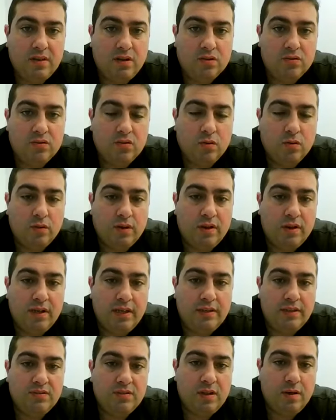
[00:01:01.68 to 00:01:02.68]
It also
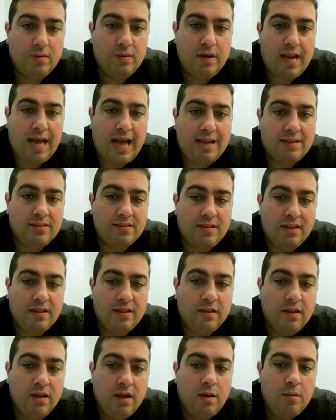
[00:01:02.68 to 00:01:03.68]
leaves them a
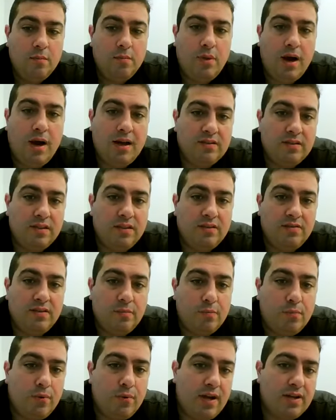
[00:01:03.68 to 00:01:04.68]
lasting positive
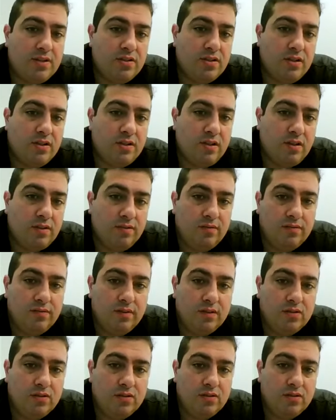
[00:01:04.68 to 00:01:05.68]
impression of
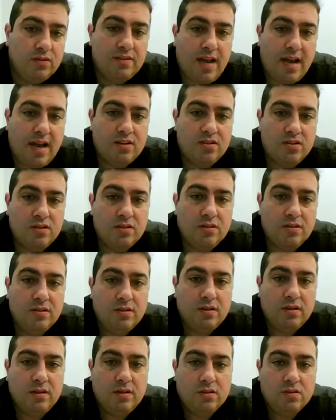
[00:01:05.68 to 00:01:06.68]
the transaction.
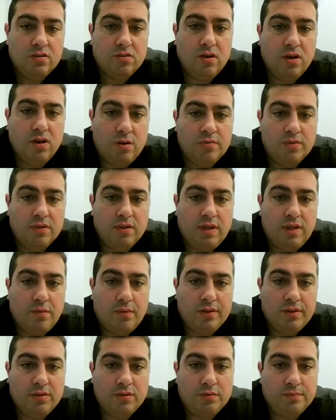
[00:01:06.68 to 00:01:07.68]
So it helps in
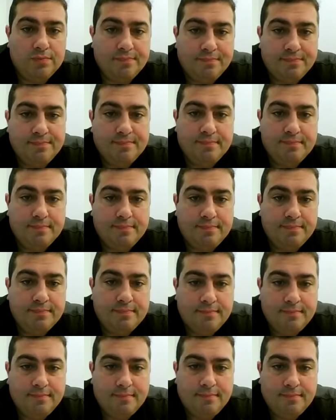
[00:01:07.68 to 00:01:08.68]
that way too.
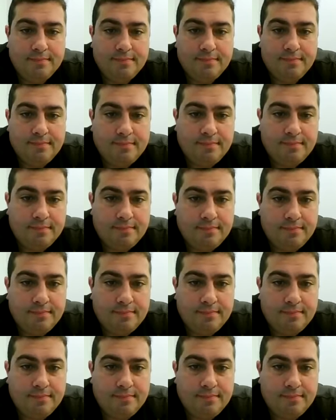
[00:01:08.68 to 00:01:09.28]
Excellent.